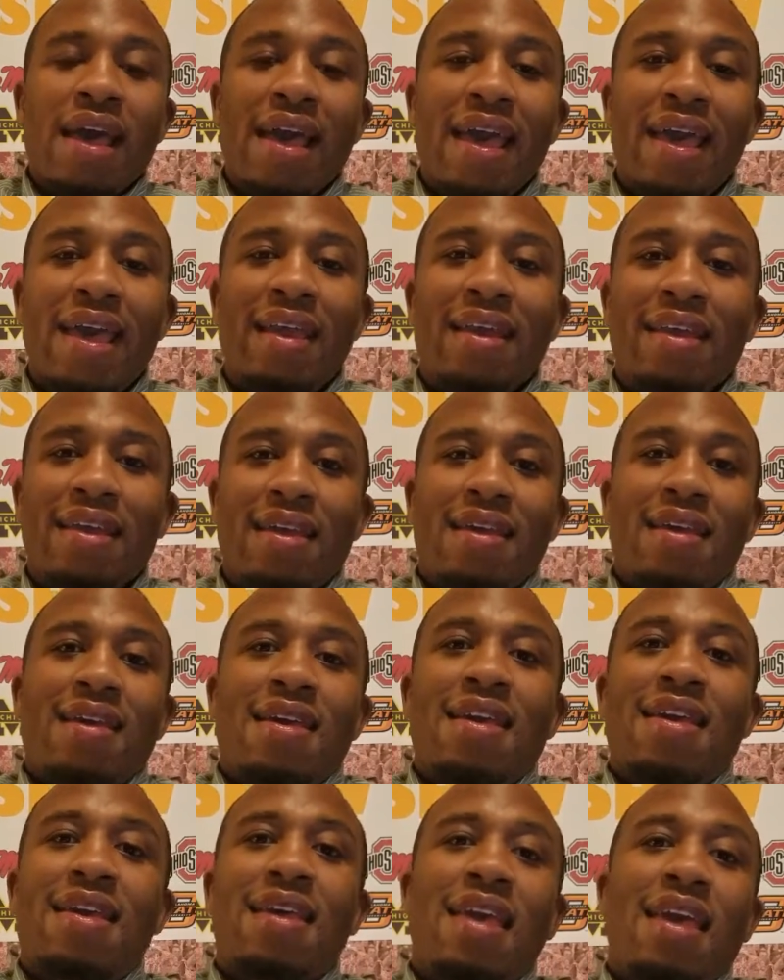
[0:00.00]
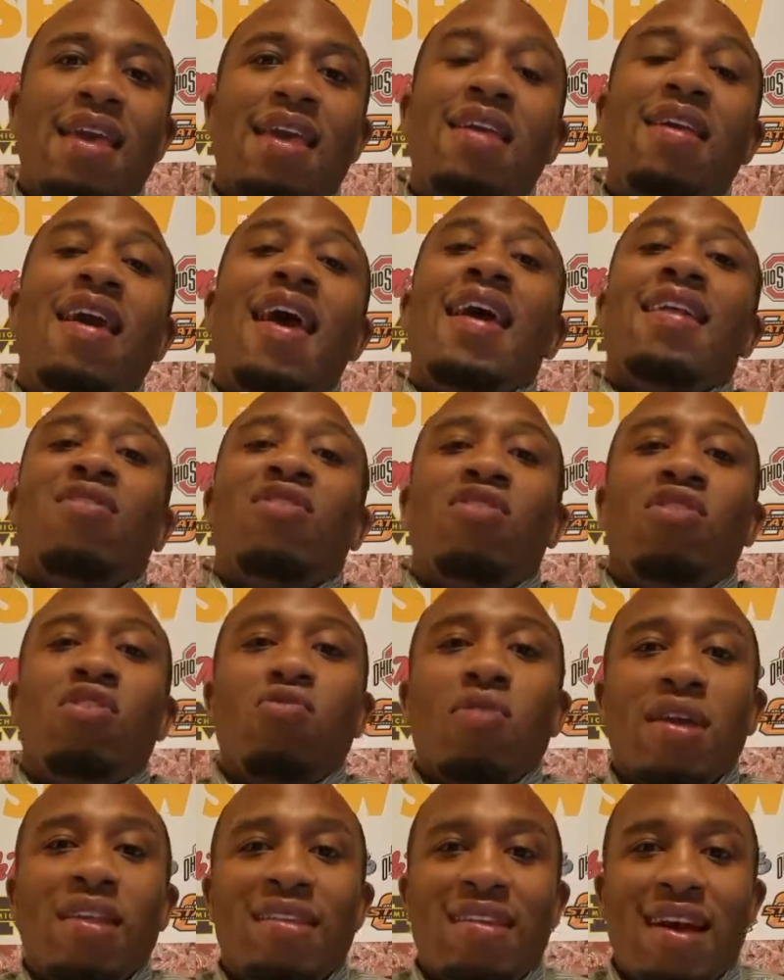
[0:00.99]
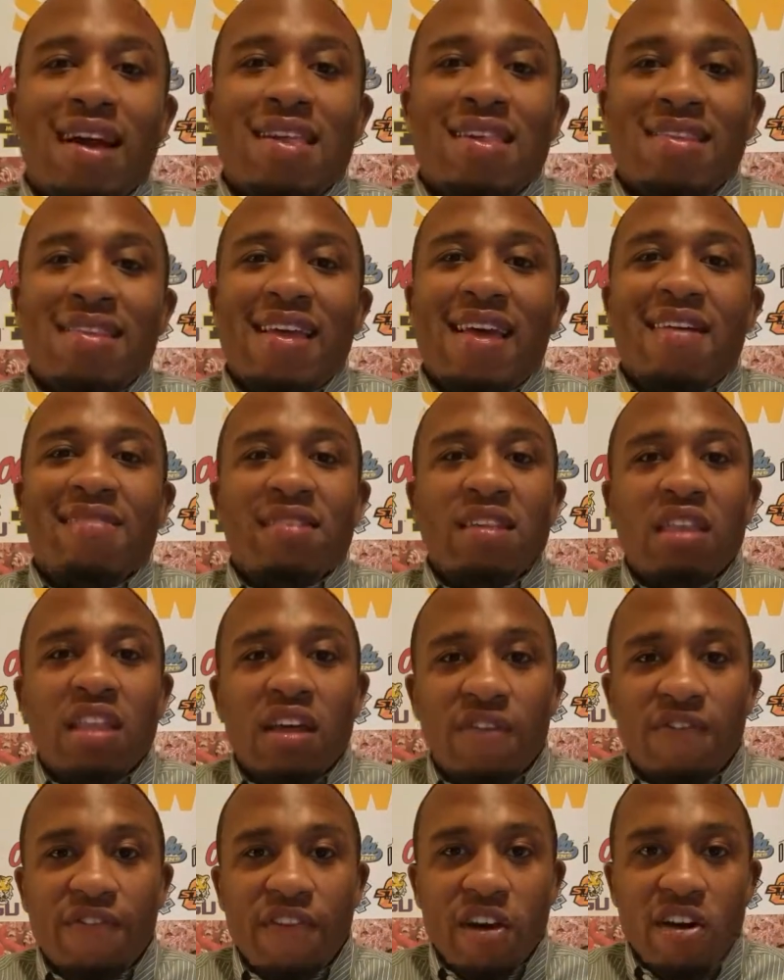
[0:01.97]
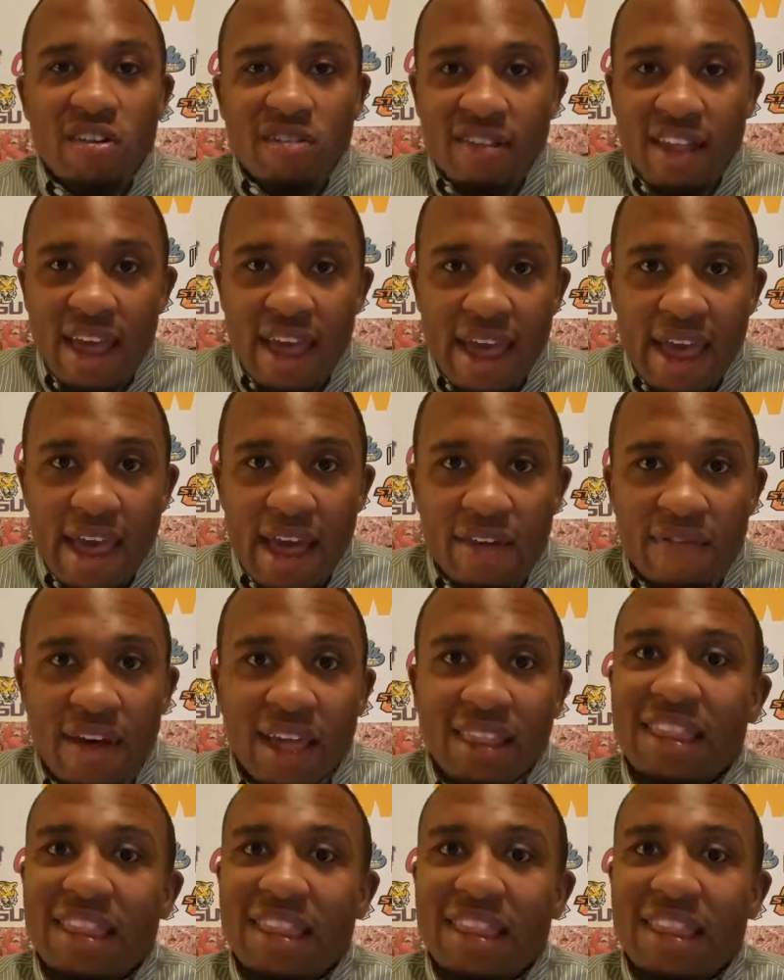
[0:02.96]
and he had 3 touchdowns in the first half.